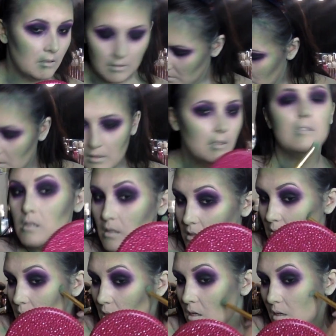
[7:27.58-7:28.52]
this brown
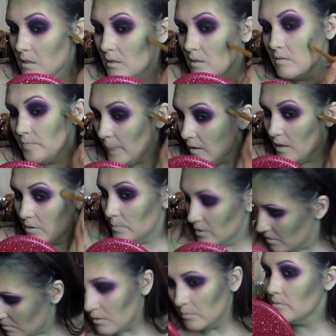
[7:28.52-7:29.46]
shade and going
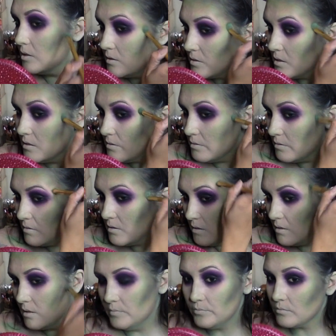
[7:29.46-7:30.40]
over those greens
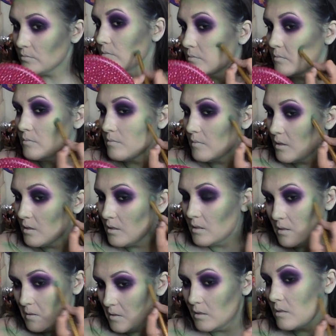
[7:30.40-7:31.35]
and stuff, I
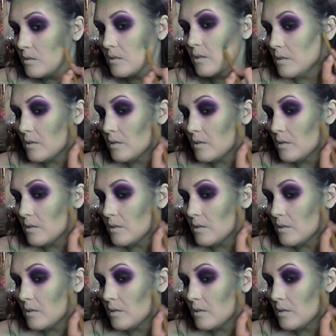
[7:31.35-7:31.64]
noticed that